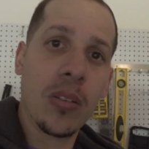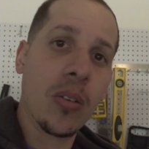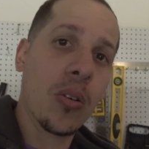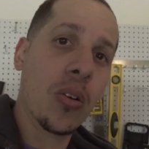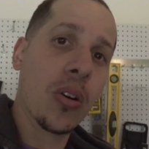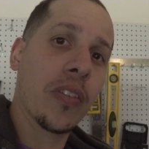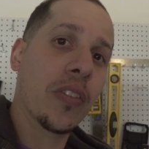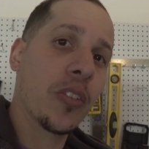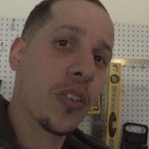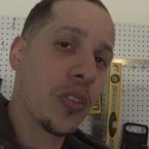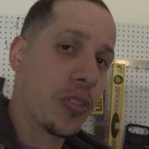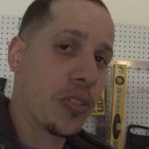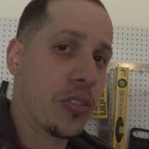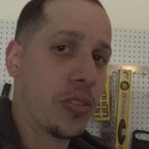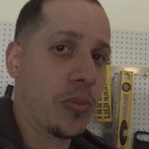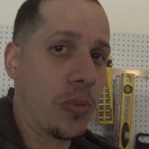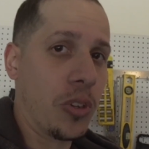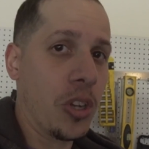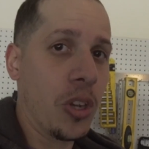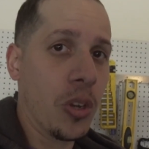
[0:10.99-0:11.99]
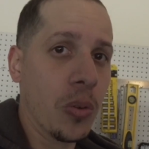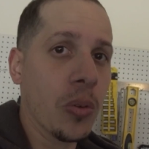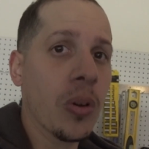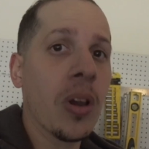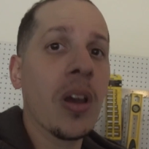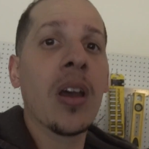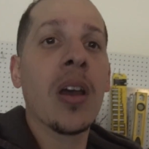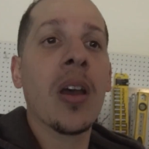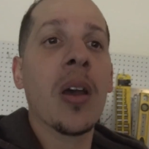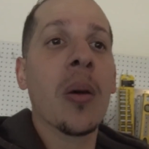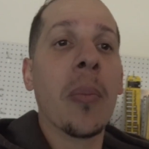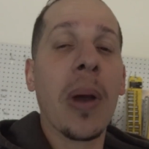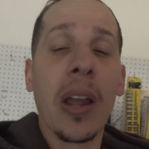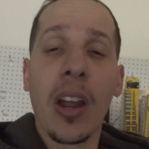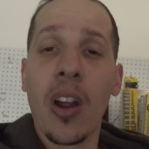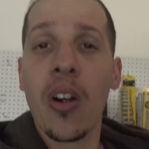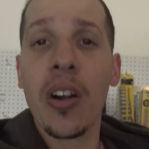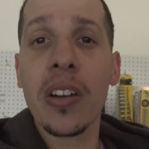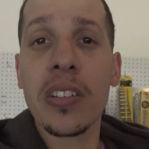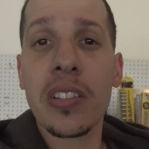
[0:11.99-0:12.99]
or if you're just new, my
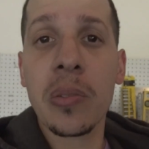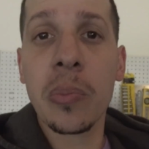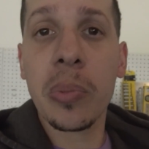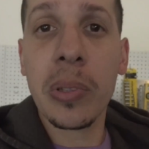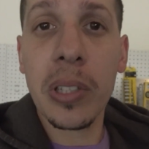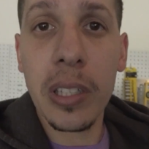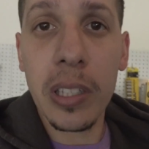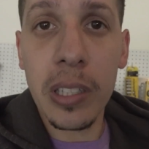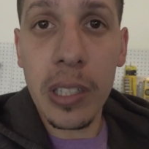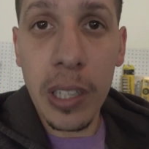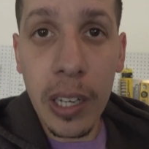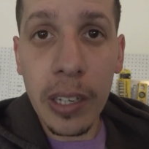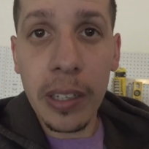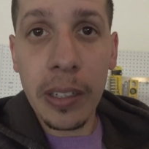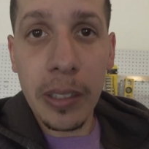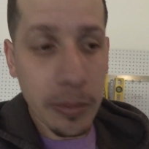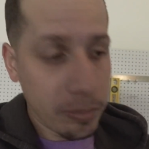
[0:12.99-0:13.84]
car is completely done.